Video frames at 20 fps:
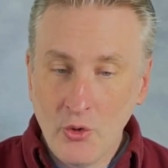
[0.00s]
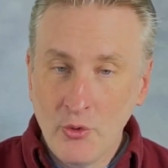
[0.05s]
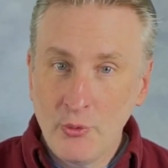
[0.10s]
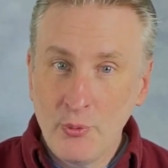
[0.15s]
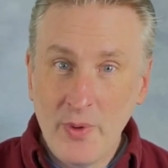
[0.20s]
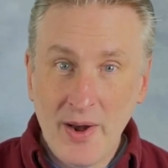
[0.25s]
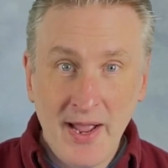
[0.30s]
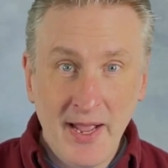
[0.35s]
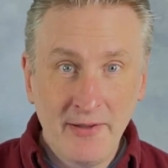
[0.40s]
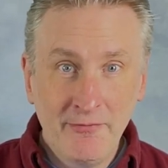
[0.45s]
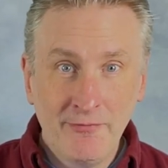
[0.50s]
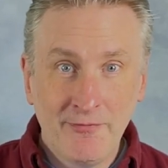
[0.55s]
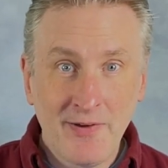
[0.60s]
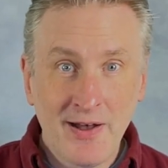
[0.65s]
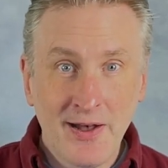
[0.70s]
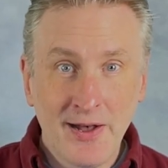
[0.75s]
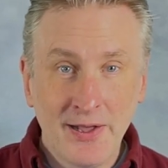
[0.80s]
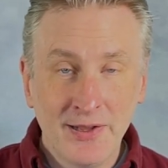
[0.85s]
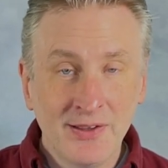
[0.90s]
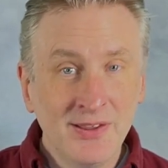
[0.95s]

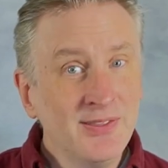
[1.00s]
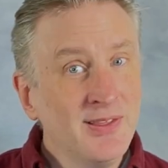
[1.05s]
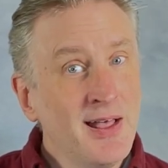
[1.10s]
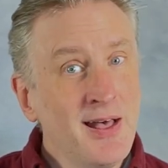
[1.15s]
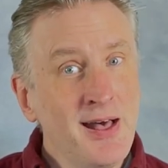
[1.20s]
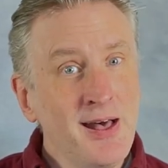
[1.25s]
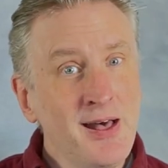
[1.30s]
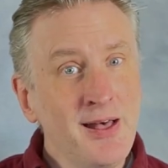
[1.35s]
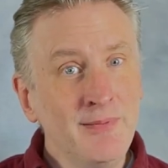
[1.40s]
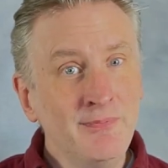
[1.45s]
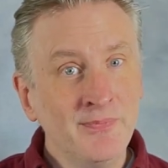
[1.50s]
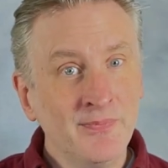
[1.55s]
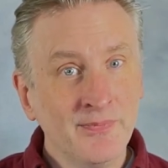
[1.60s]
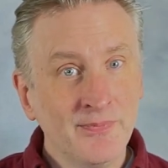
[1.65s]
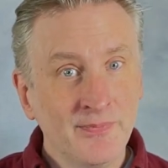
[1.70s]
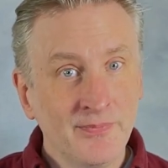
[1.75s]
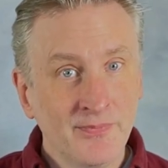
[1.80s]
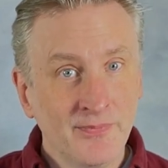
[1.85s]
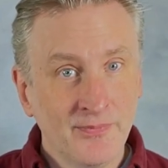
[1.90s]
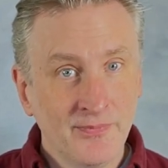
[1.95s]
La,
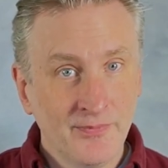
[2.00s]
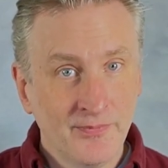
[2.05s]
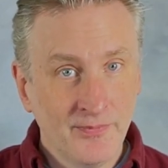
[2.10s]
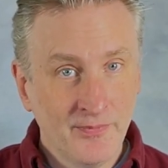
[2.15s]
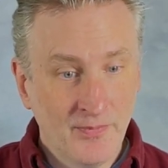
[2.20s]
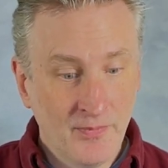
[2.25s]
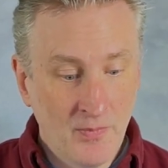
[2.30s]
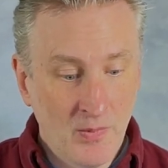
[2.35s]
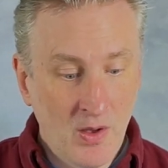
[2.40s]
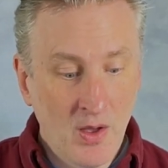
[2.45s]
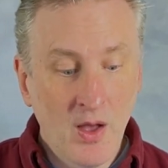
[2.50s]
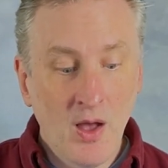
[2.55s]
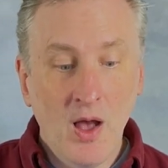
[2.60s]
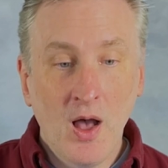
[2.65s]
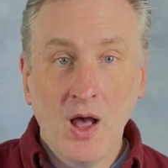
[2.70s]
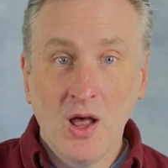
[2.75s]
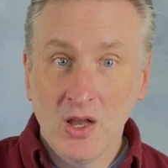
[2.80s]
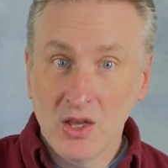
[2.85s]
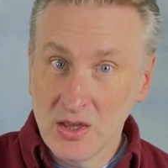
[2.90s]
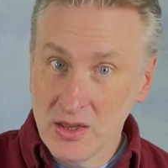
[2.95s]

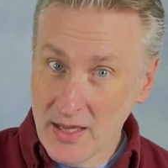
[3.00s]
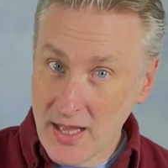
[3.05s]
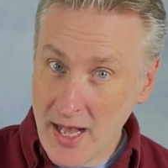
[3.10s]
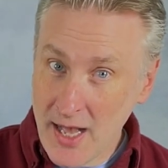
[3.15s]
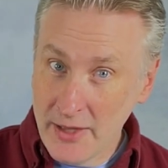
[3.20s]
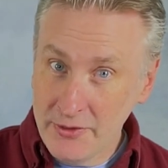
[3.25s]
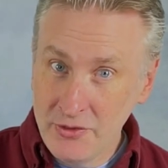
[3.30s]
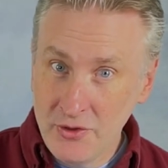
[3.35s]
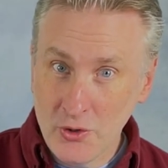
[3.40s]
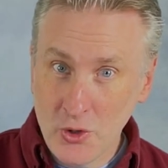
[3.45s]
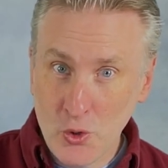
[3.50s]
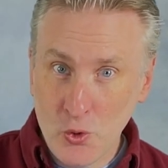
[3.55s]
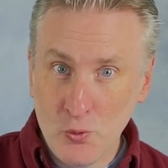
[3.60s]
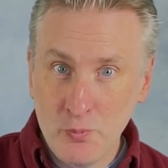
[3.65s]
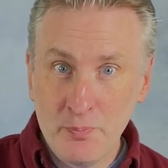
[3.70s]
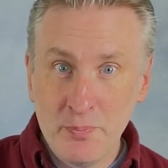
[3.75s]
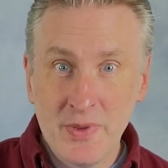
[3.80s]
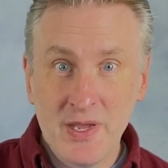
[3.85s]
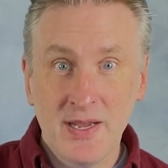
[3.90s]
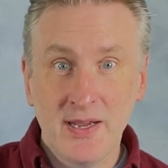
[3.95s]
La, Do,
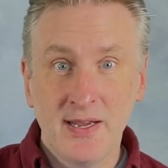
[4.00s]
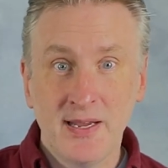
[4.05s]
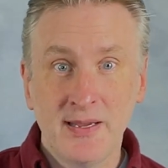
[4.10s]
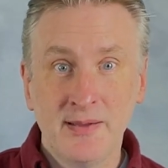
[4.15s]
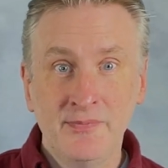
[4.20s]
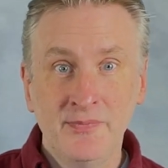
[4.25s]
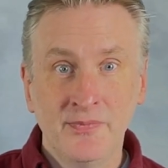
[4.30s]
Mi,